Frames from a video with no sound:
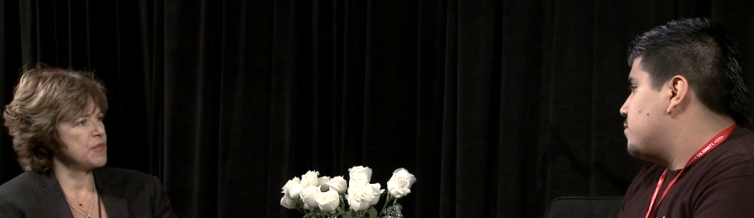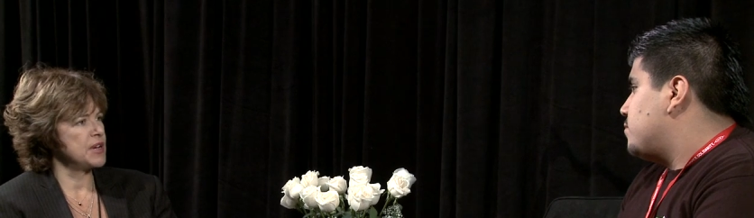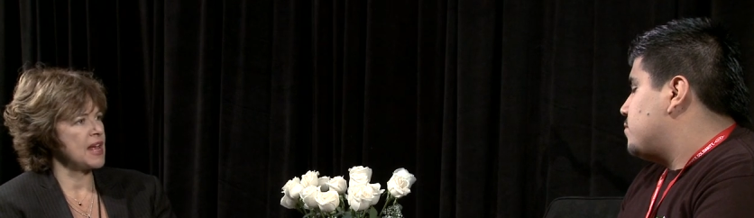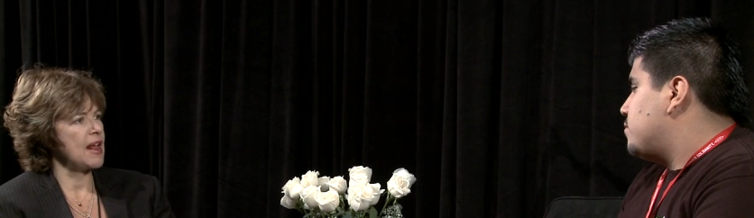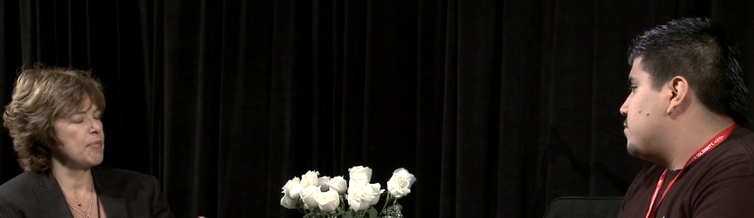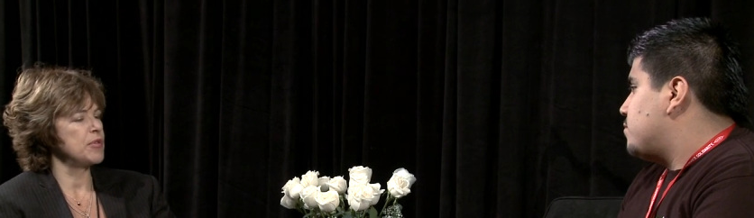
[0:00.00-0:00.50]
Speaker 1: Would
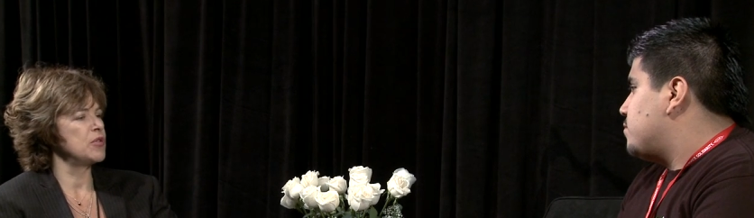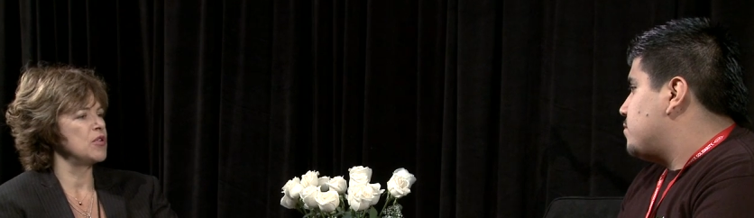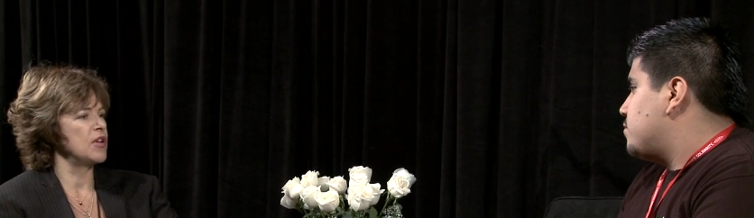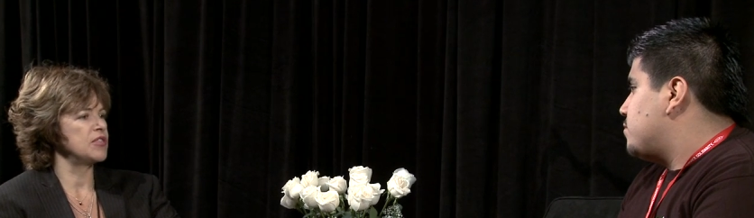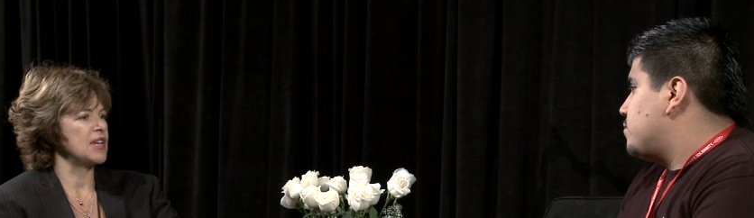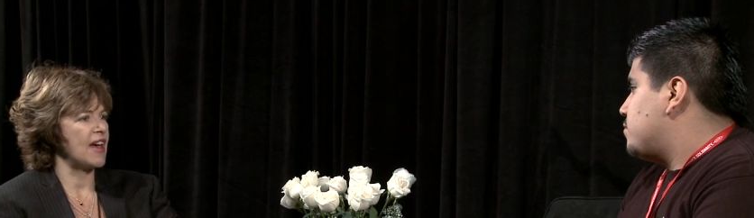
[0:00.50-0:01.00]
it help you
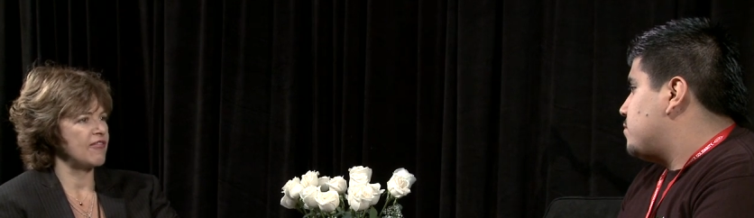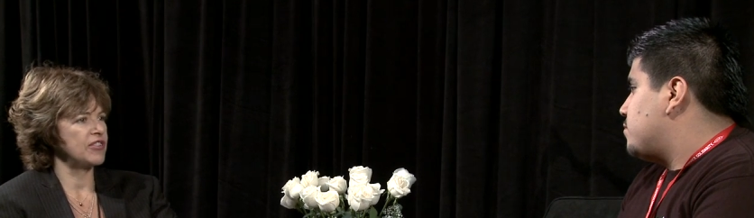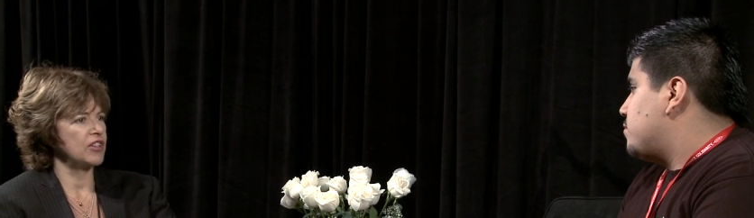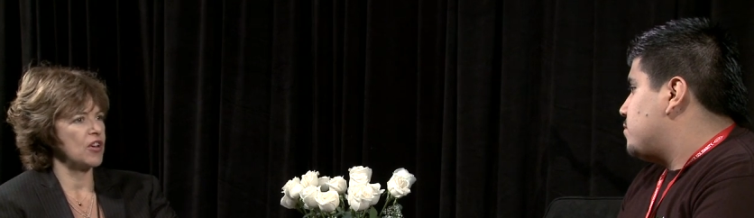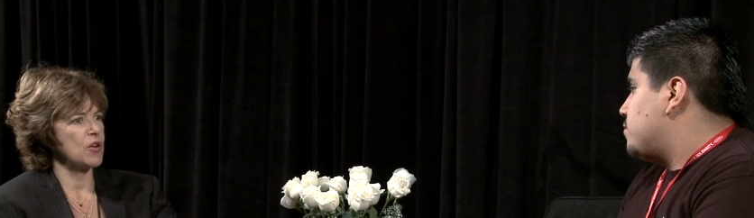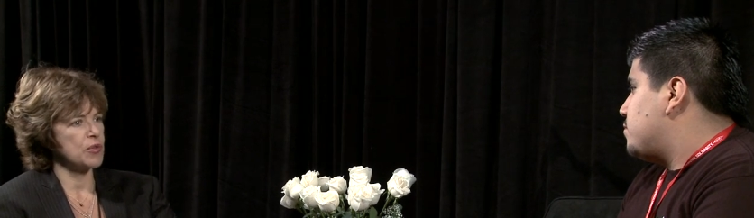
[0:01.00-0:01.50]
not to have
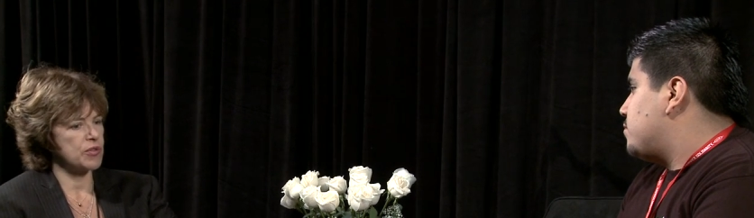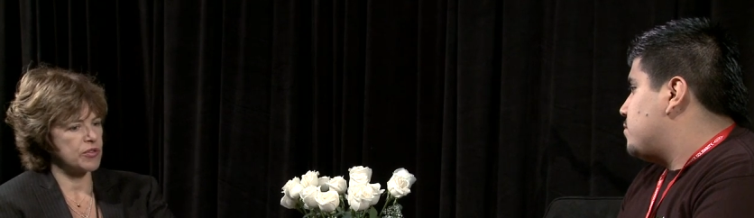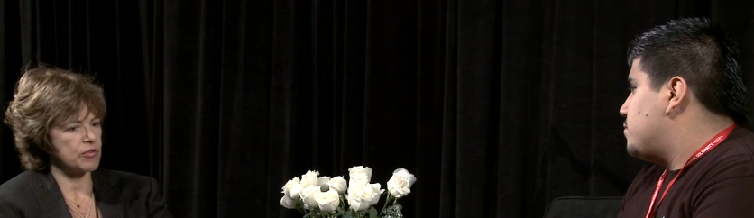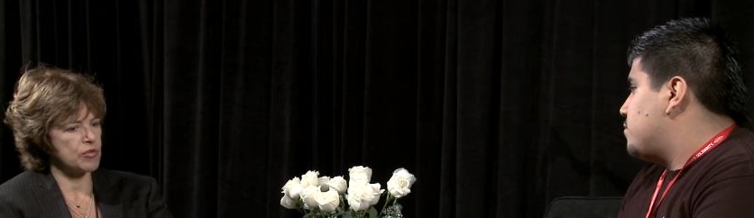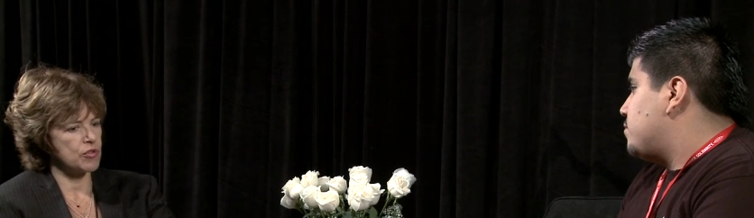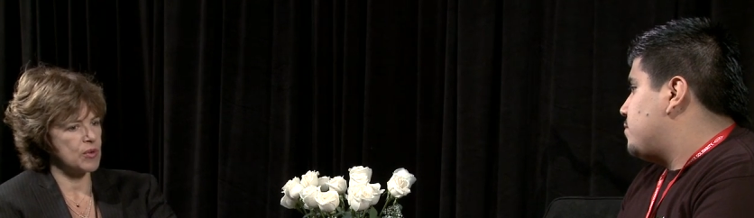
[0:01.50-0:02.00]
to go
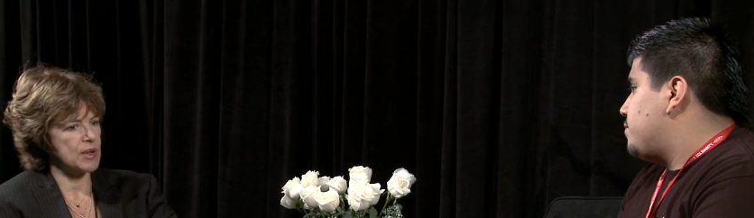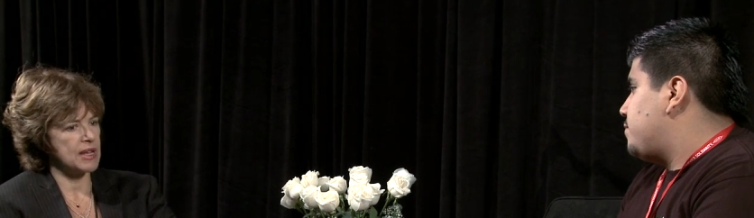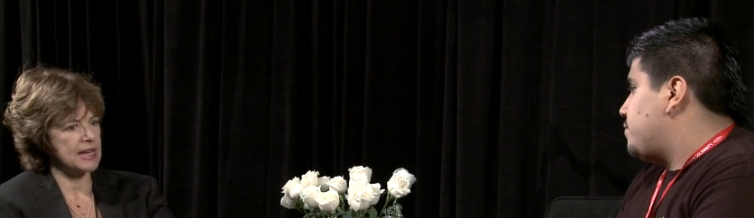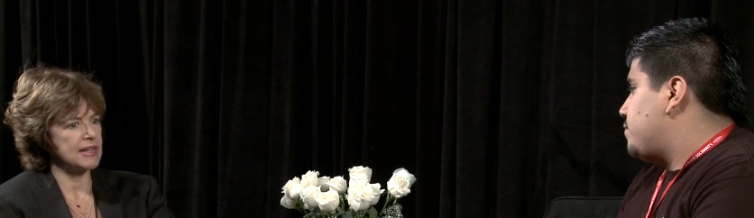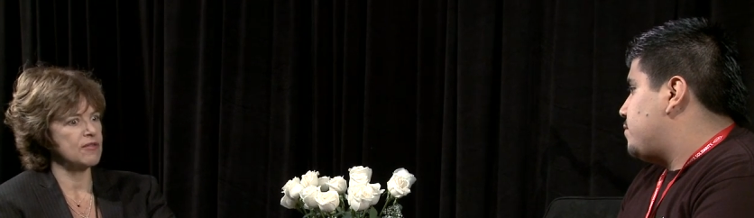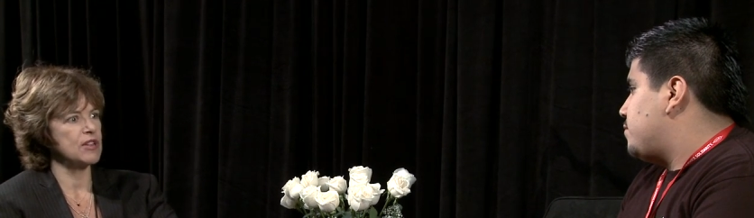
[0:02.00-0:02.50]
through
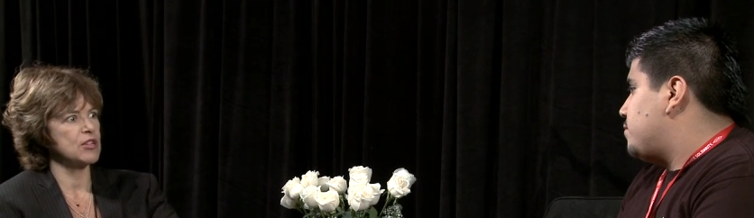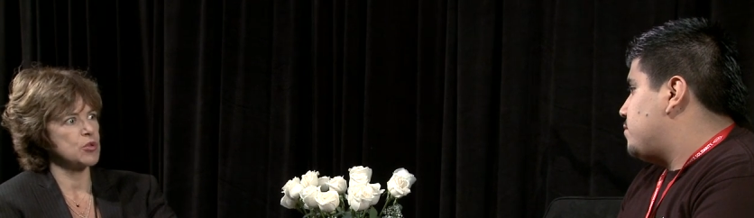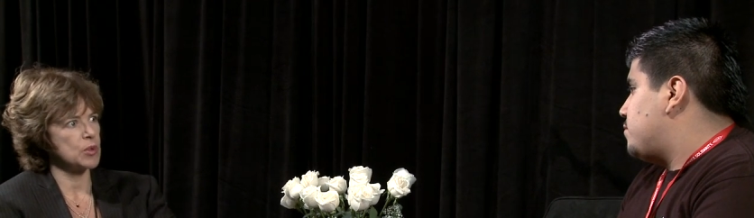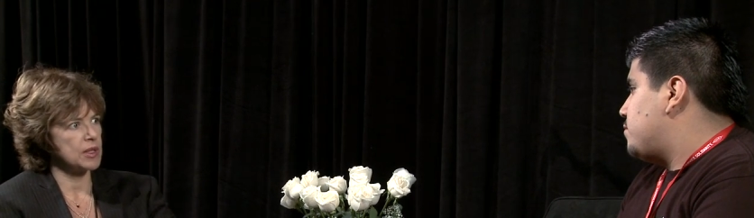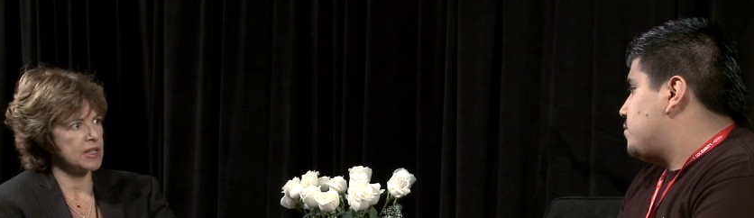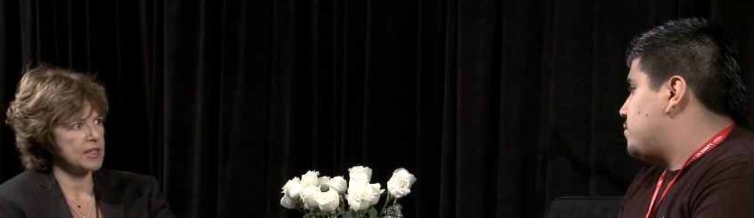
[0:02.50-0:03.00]

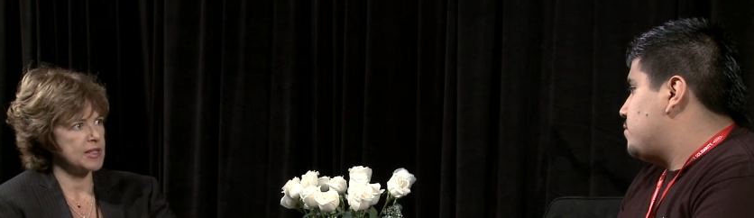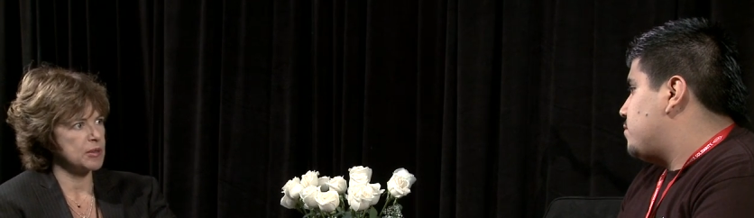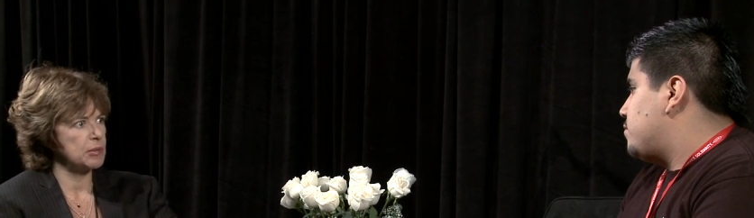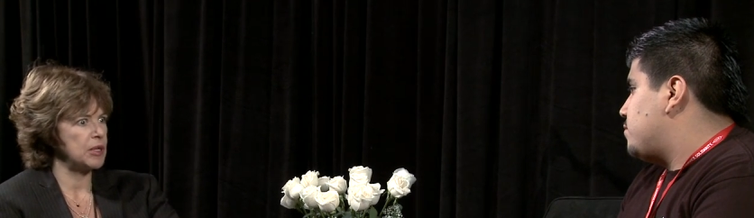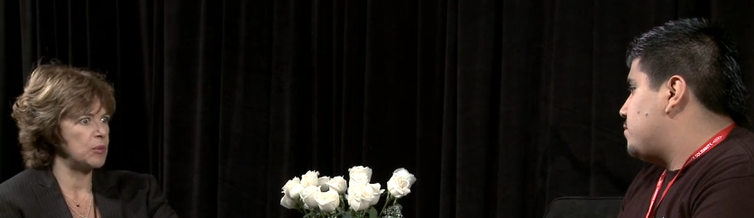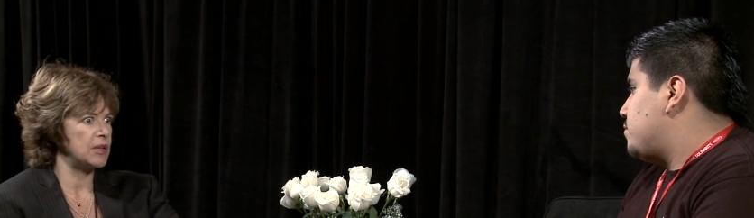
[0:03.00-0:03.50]
individually
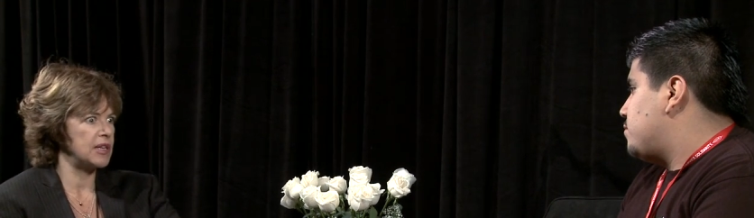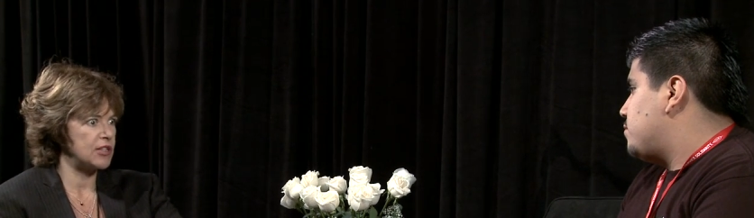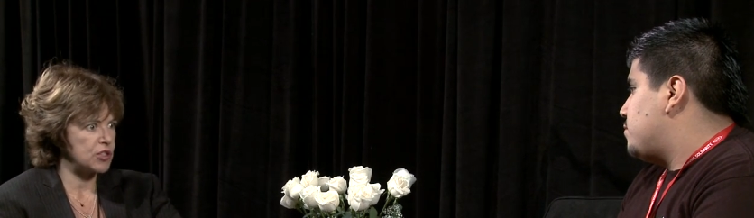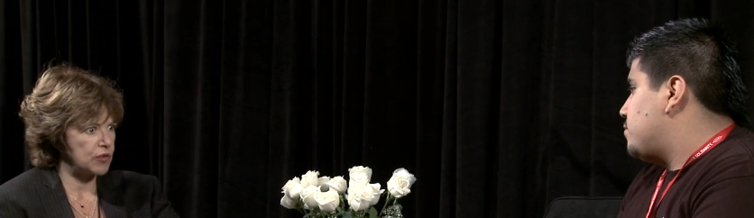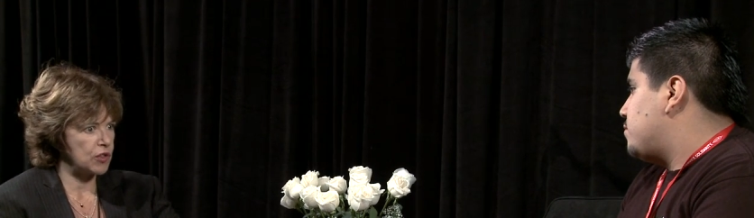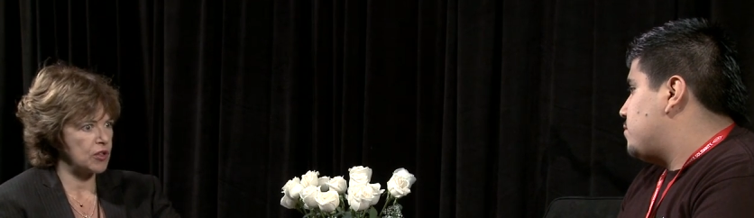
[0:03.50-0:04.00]
to meet with
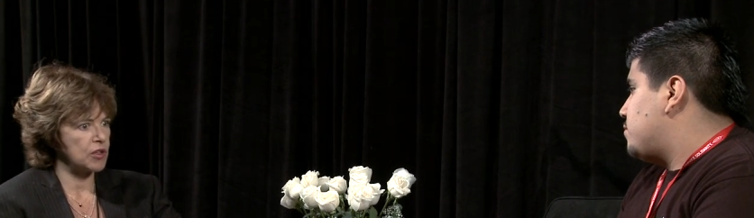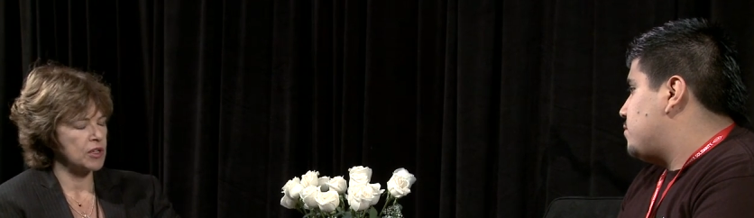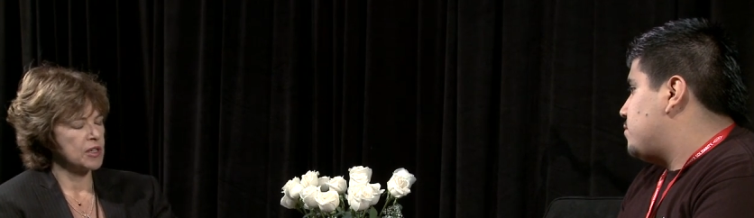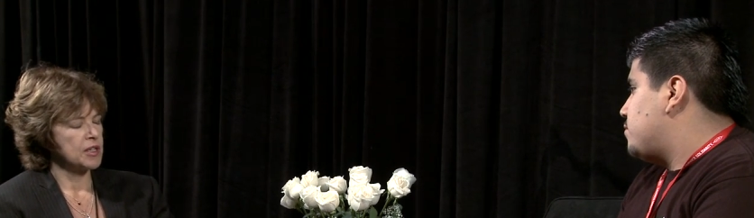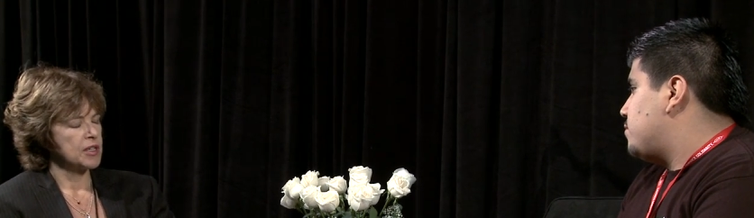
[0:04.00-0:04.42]
each of your